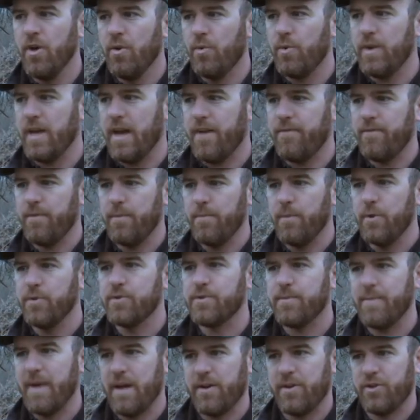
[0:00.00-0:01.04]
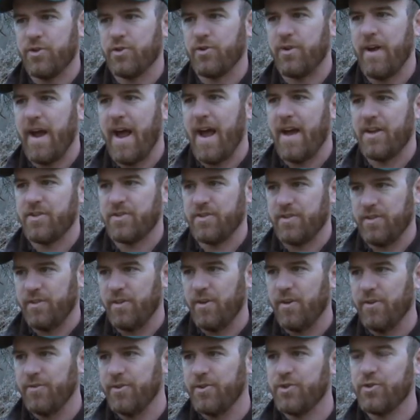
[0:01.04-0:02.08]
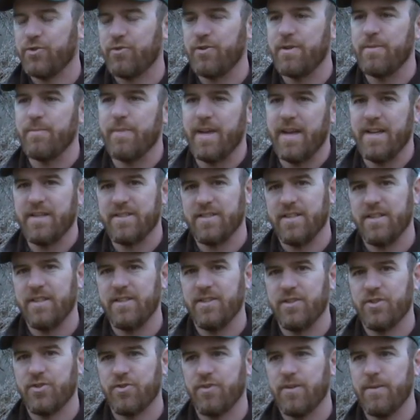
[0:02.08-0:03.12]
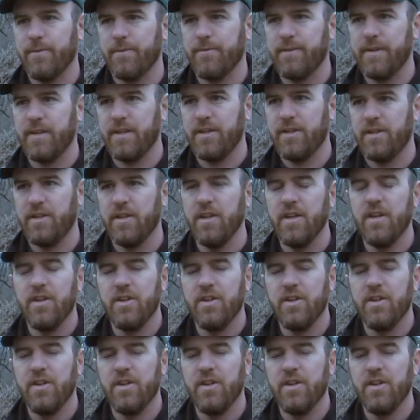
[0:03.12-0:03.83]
we have the most amount of trash along the stream banks and in the stream of any